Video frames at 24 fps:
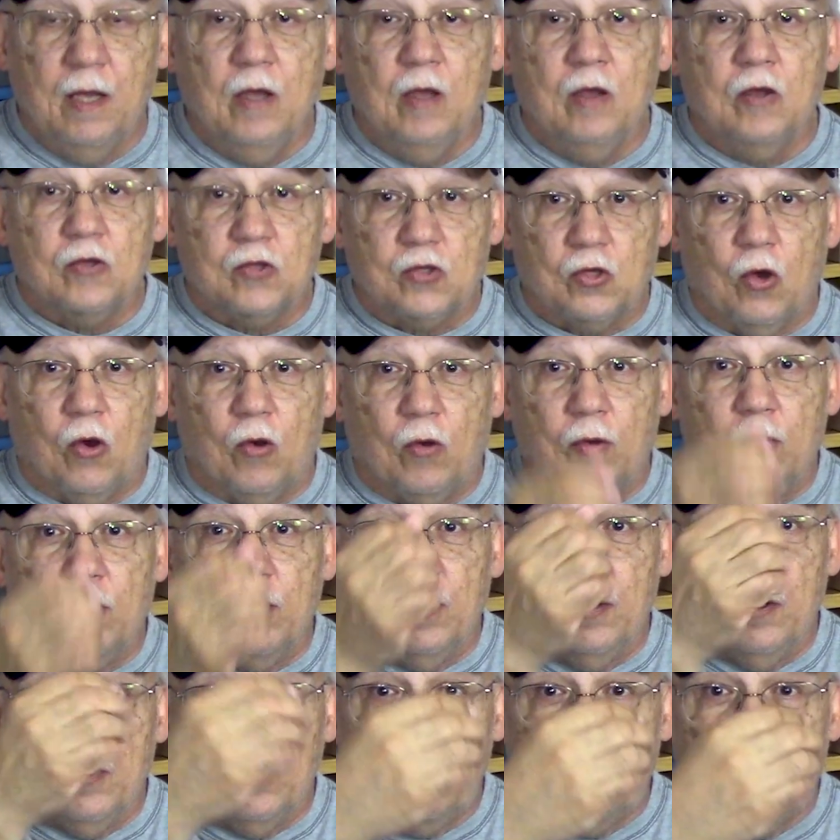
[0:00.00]
So
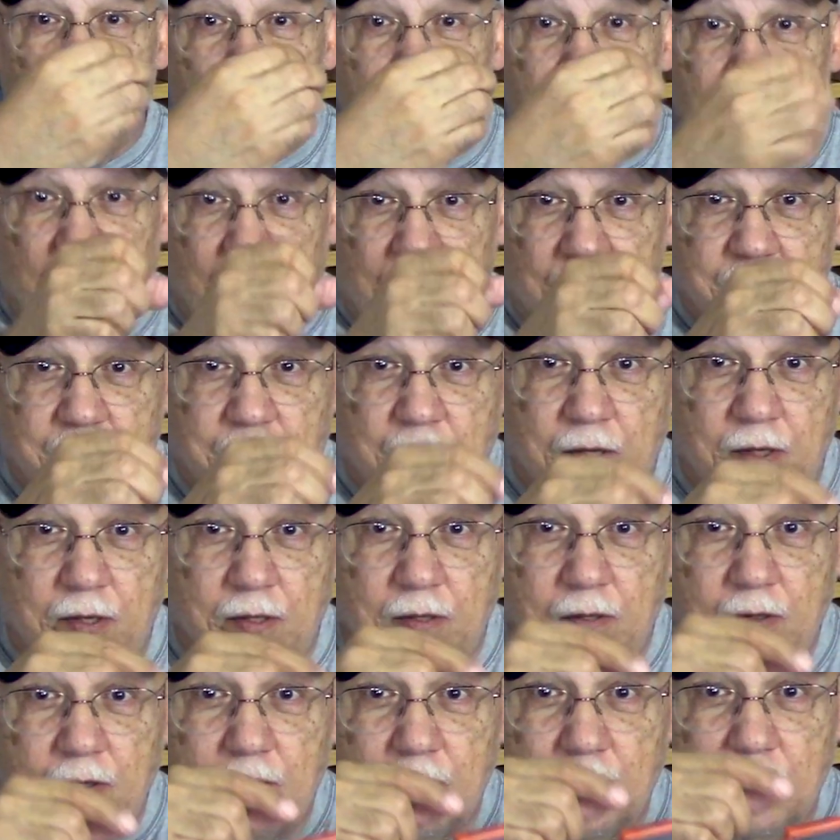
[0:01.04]
you attach the
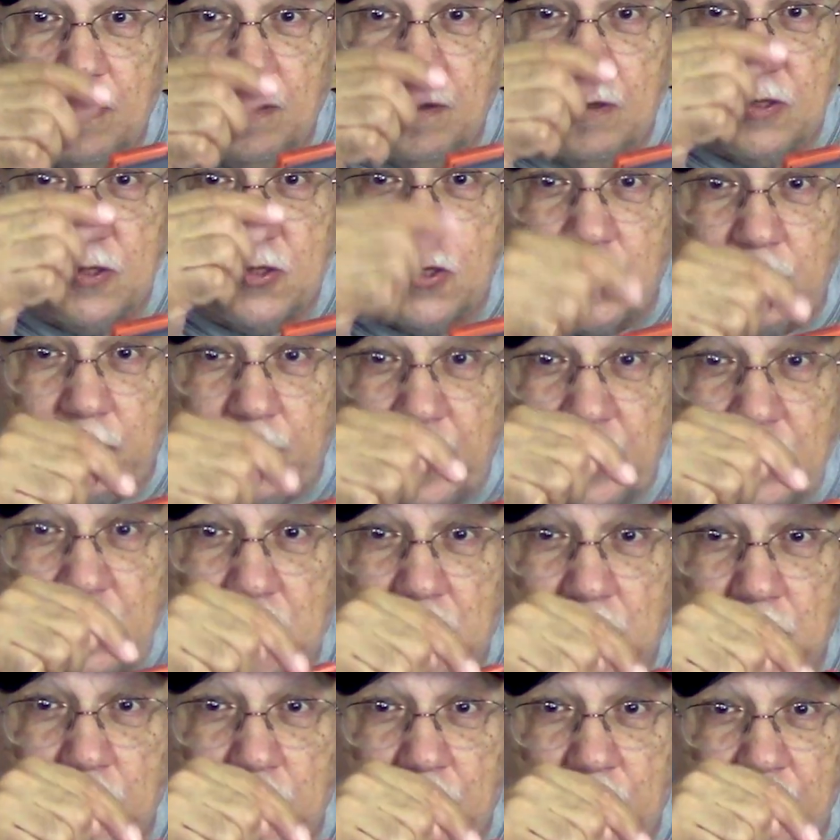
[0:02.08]
syringe
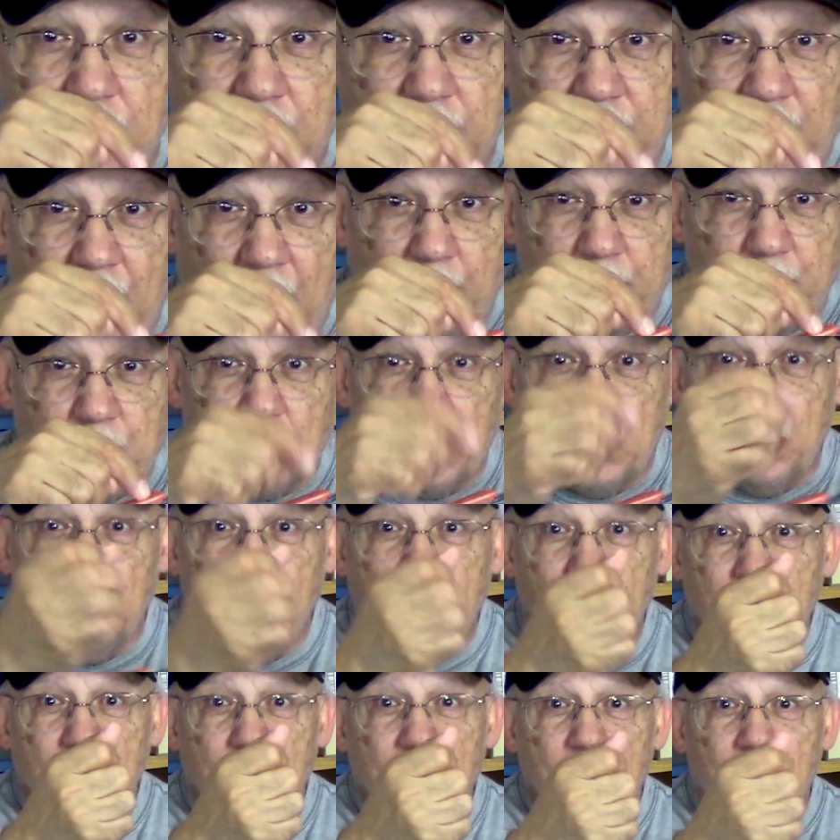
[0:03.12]
to the adapter,
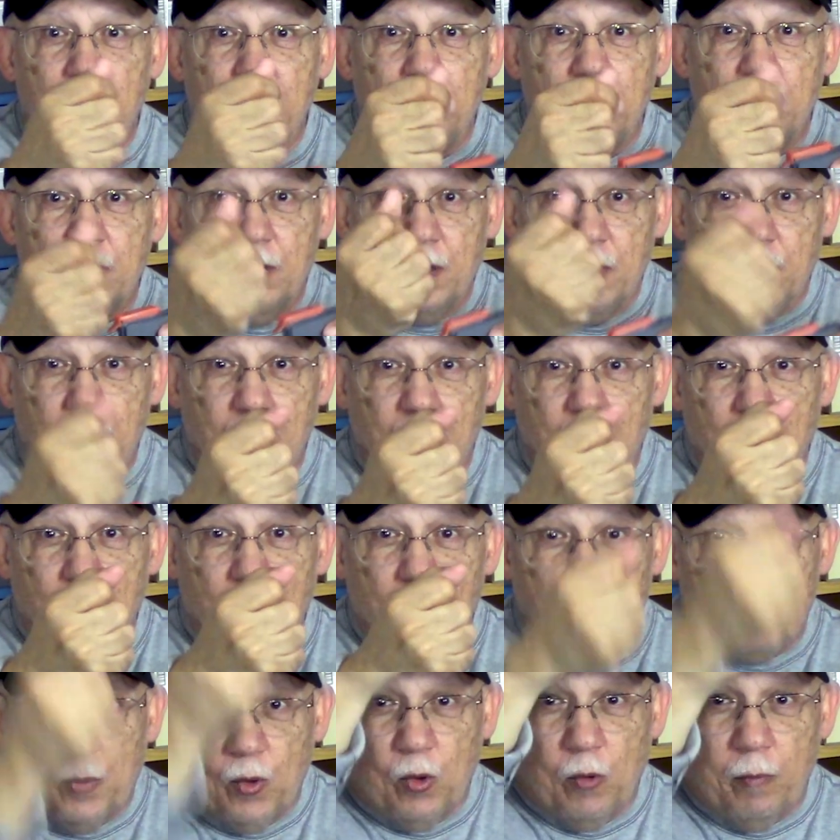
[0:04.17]

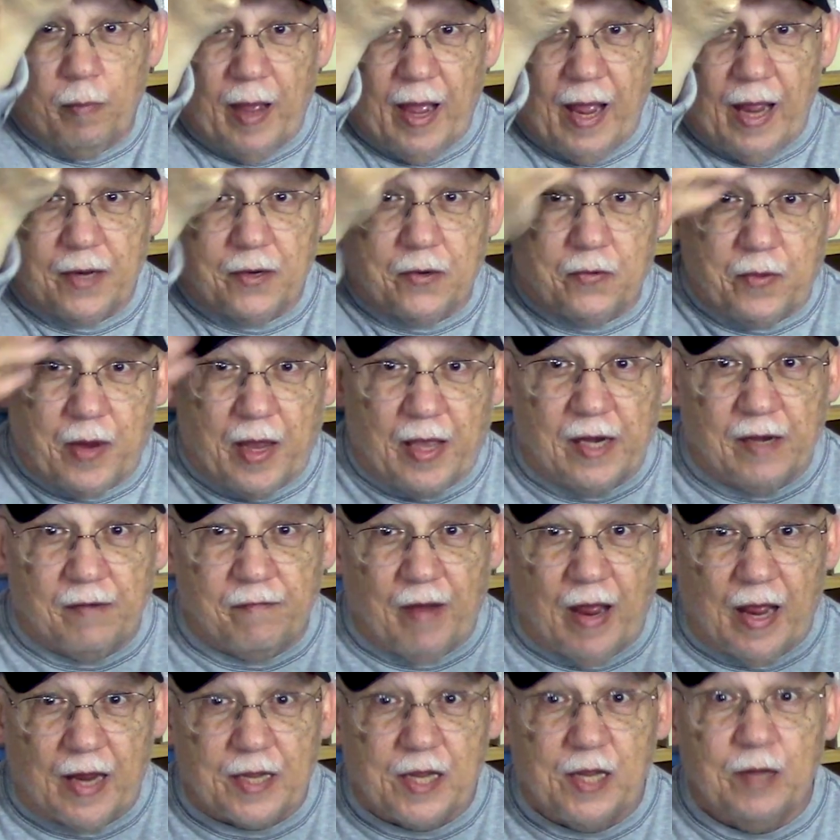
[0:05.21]
pull back, create a
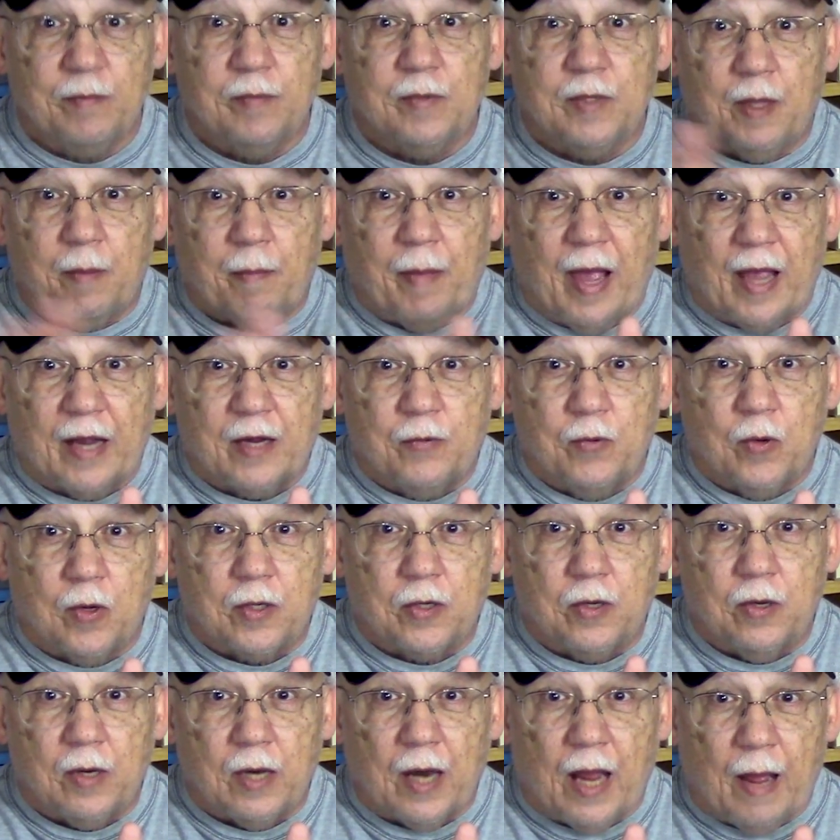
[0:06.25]
vacuum, the bag will
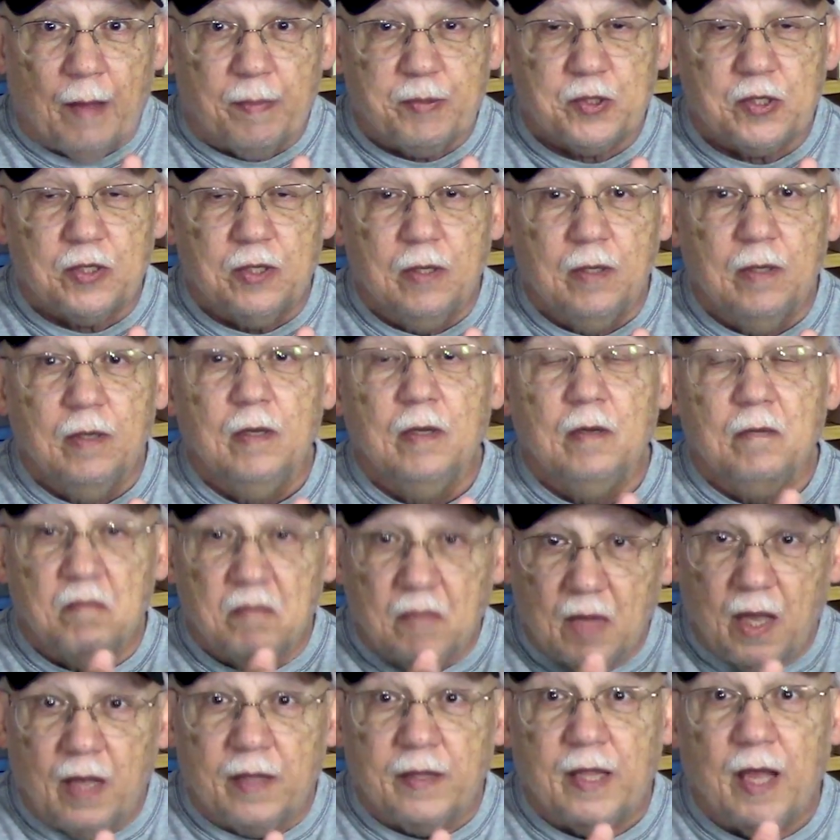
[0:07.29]
collapse.
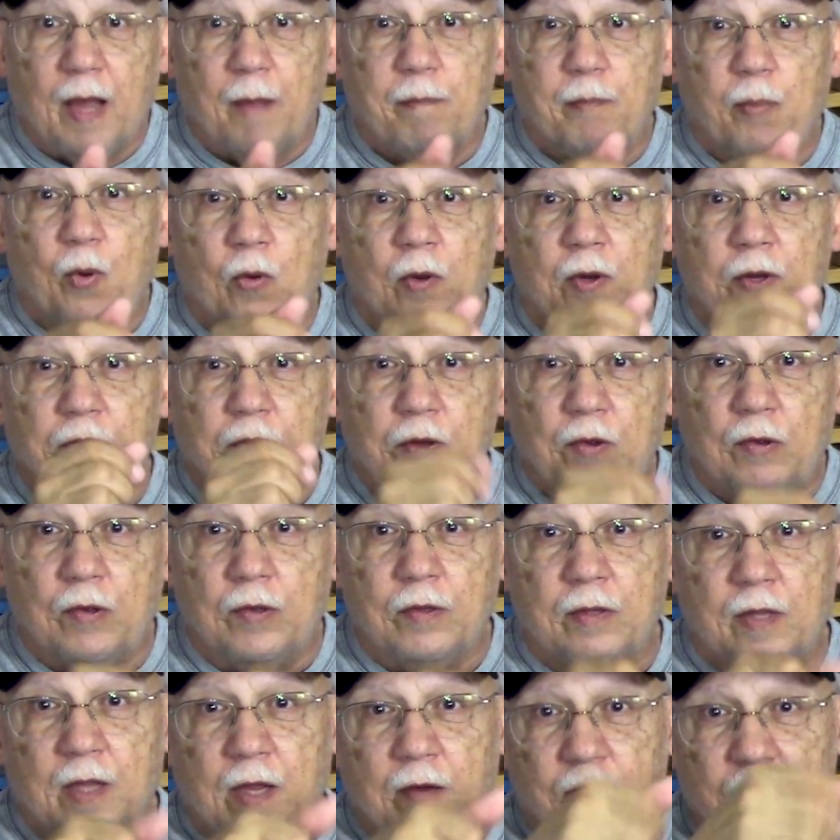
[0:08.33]
At that point, you
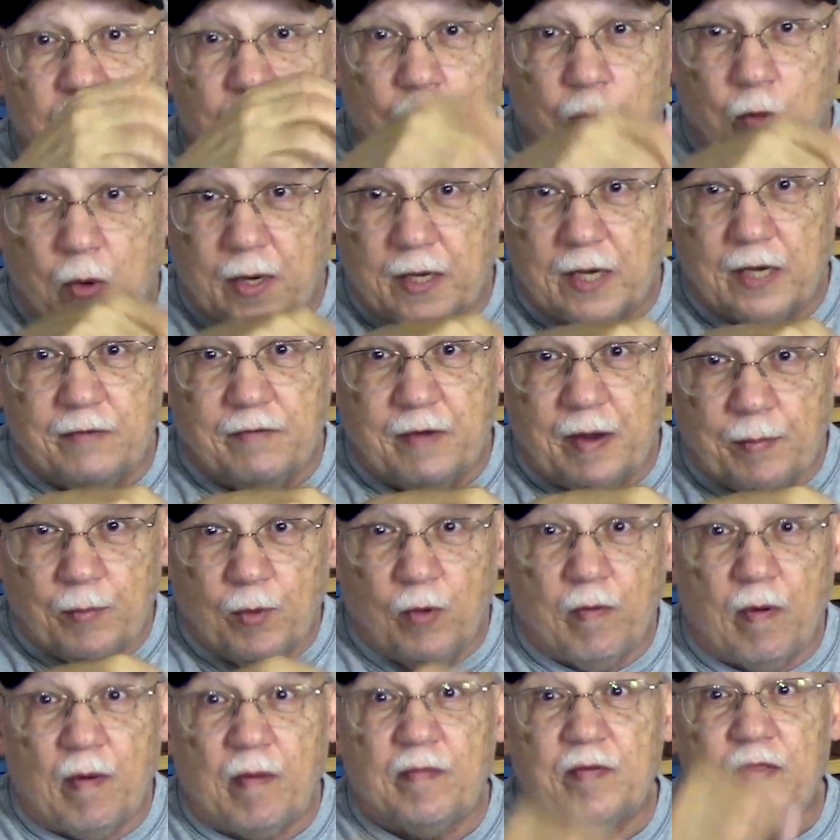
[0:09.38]
can then quickly
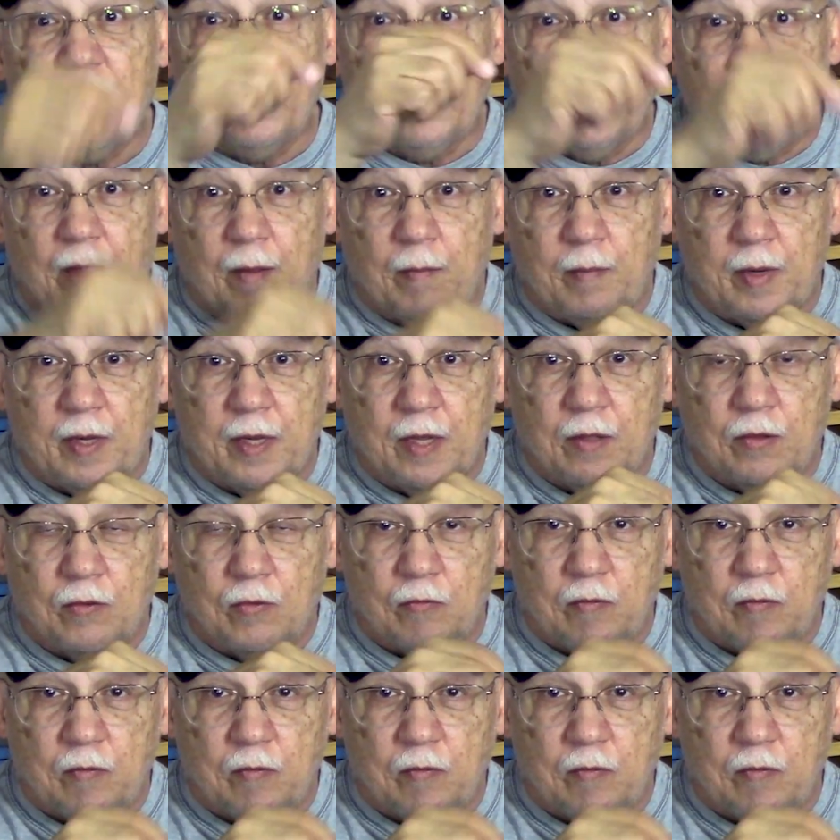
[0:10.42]
remove everything and begin to